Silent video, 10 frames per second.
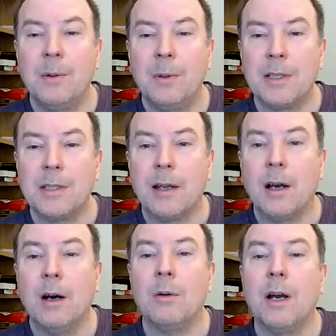you wouldn't
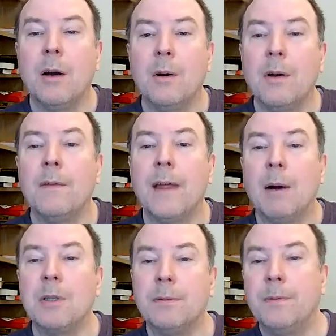say, oh no,
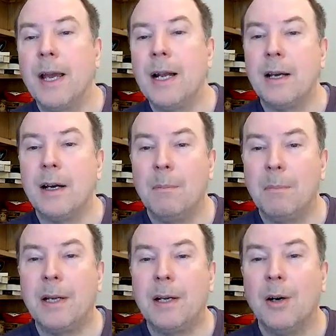that was a failure,
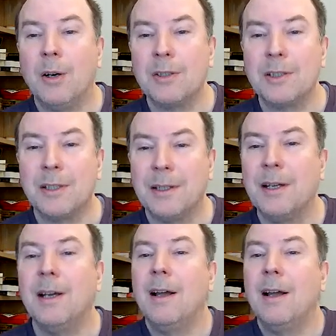because